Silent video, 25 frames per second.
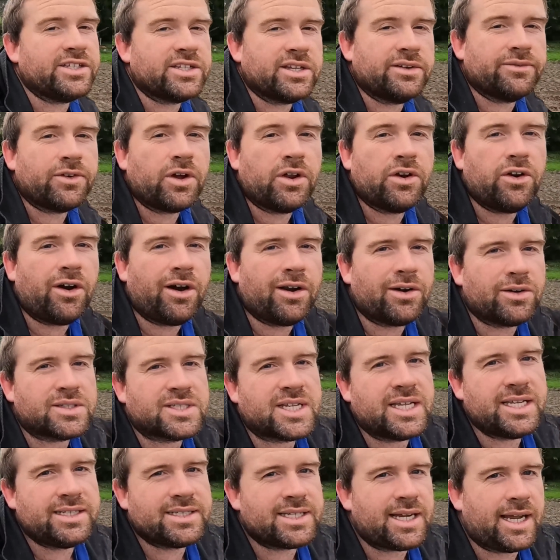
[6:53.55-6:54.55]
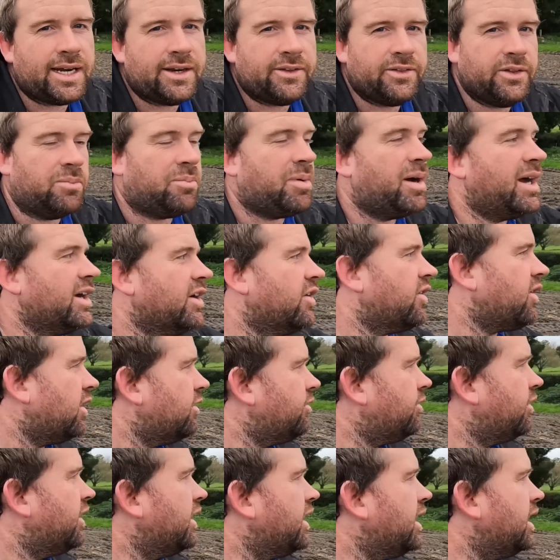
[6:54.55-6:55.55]
So I've got 9 or 10 tonne in the bunker
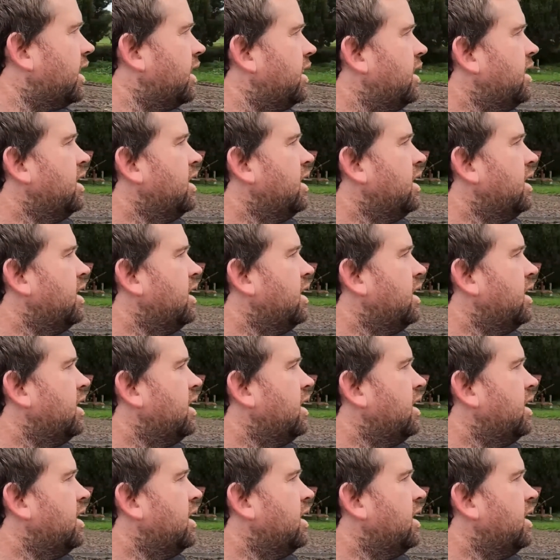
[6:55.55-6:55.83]
over there.